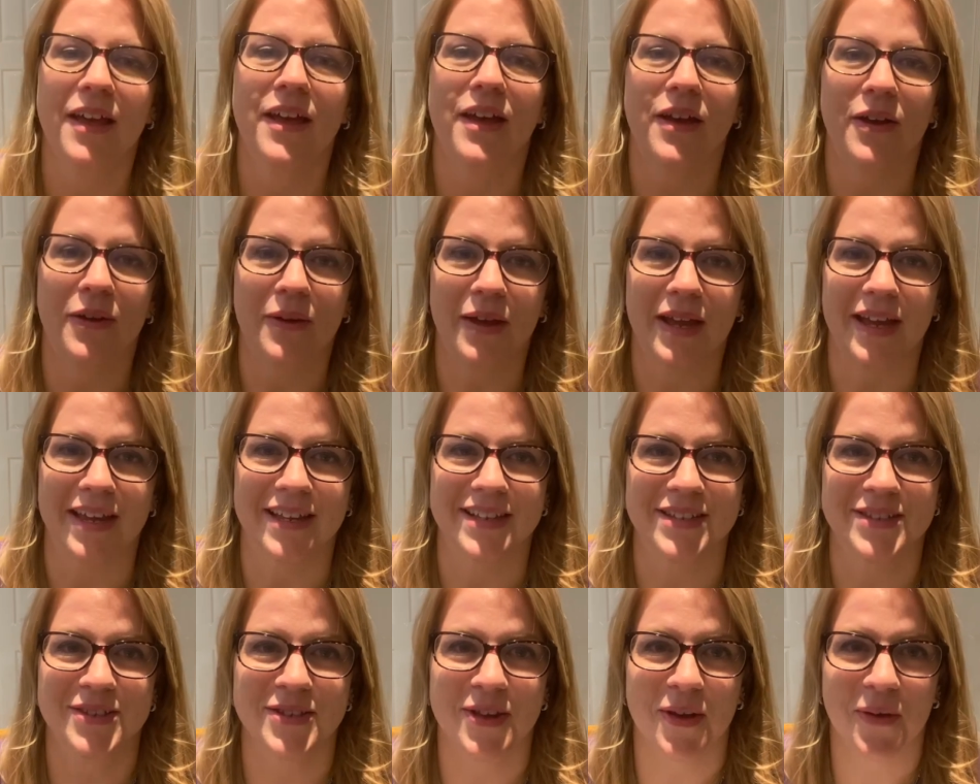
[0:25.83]
Okay,
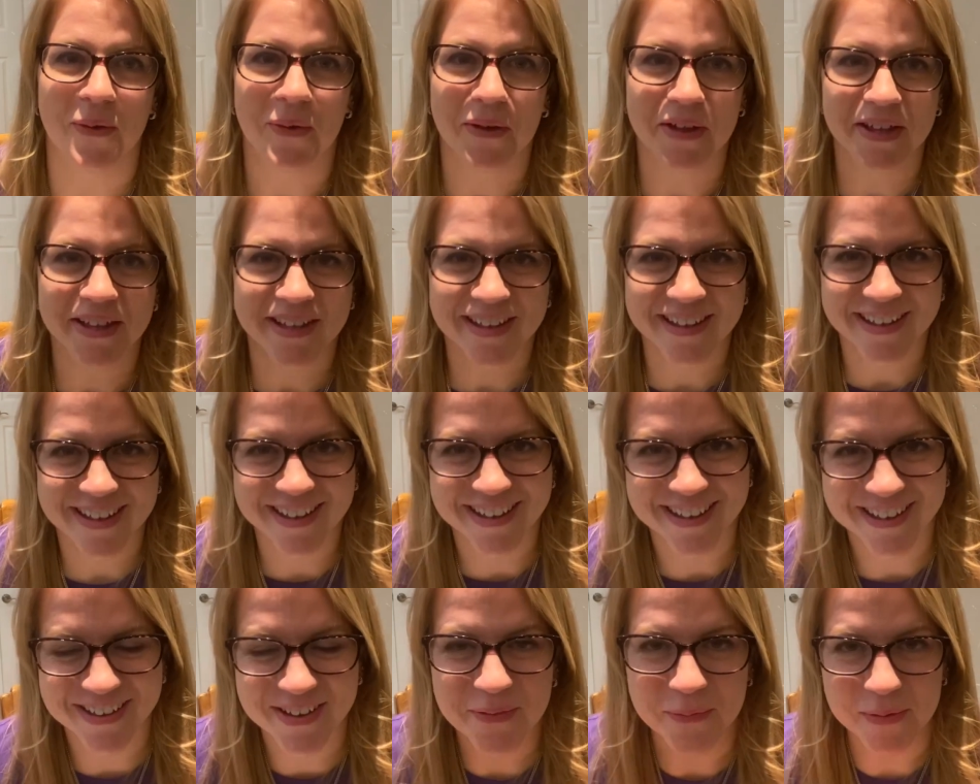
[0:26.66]
so
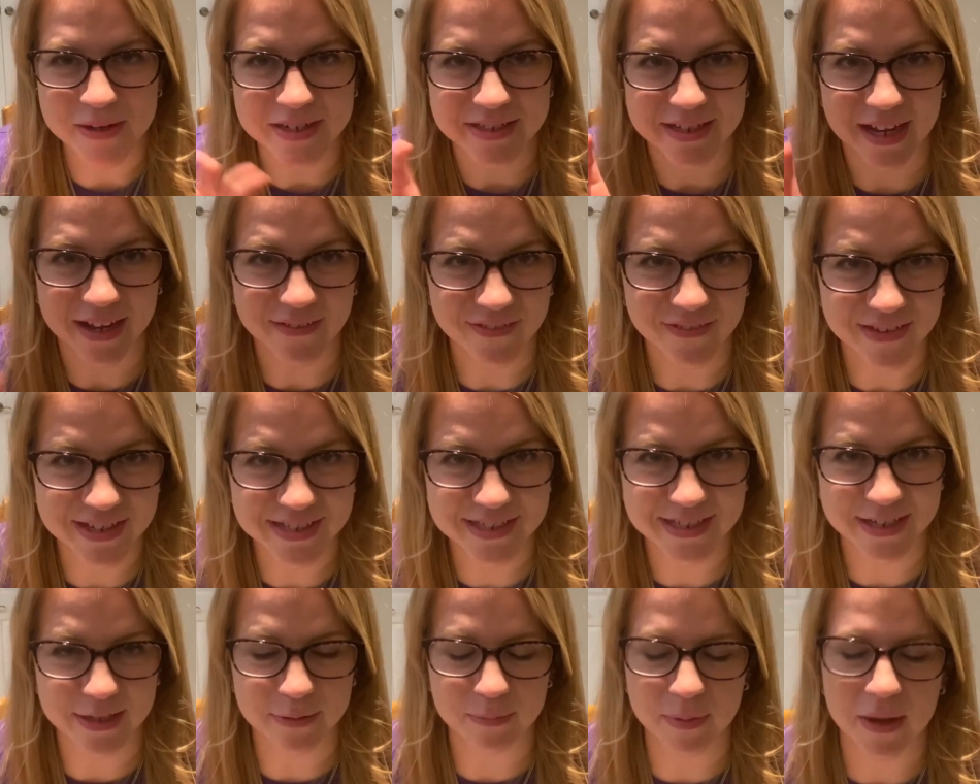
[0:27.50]
we're diving
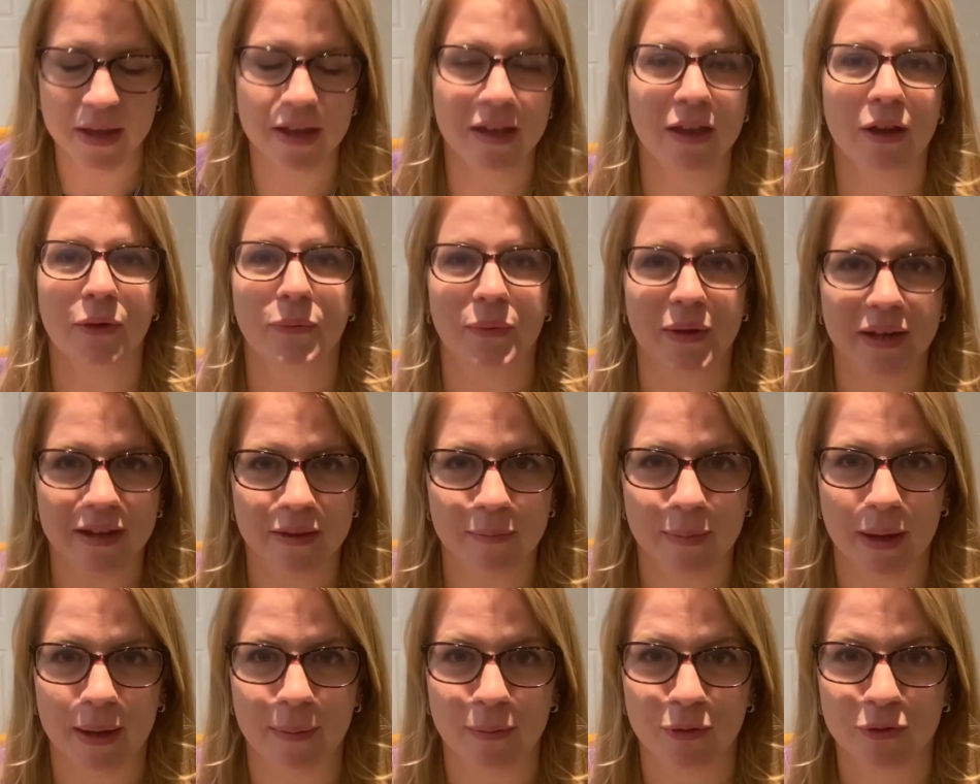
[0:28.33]
deep, reading the
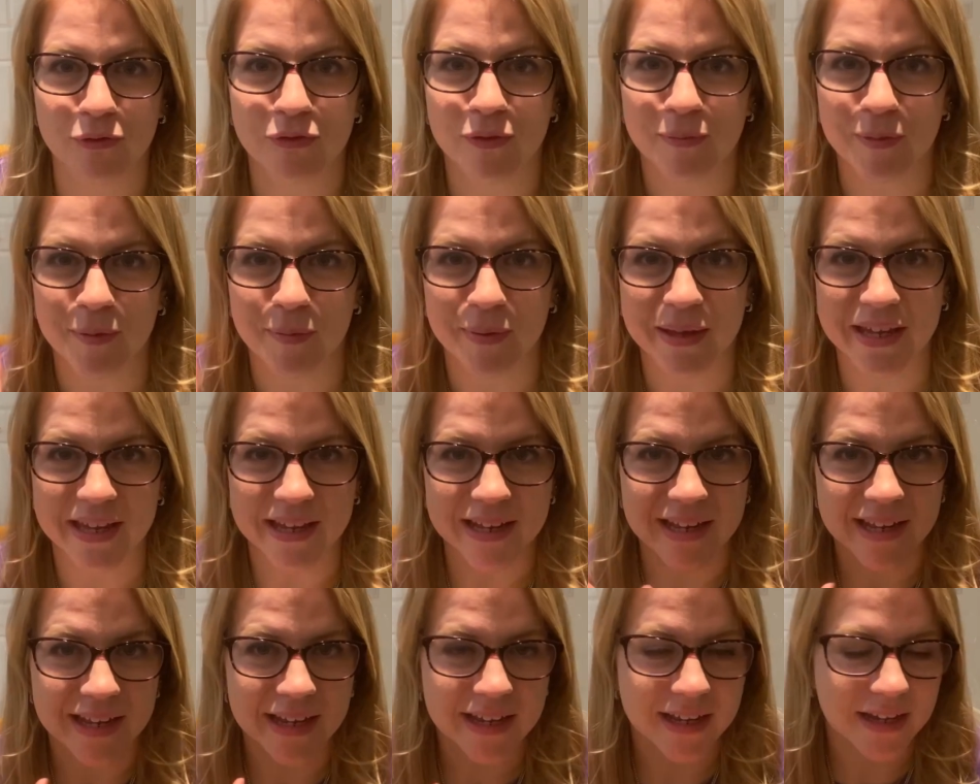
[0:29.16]
Bible from the
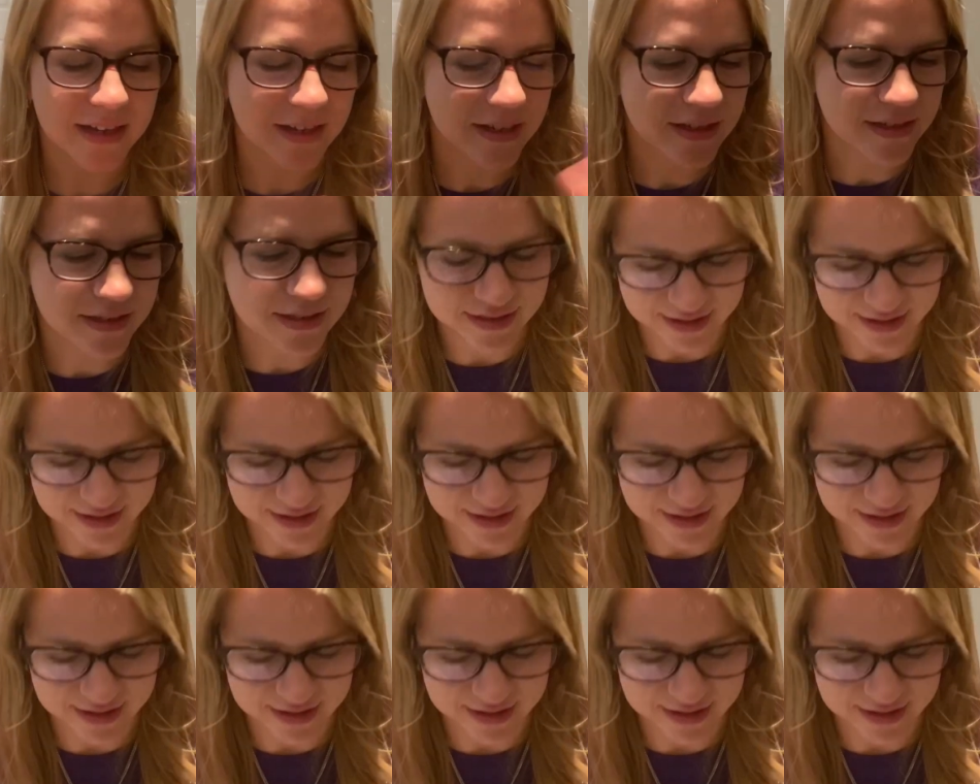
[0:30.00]
beginning to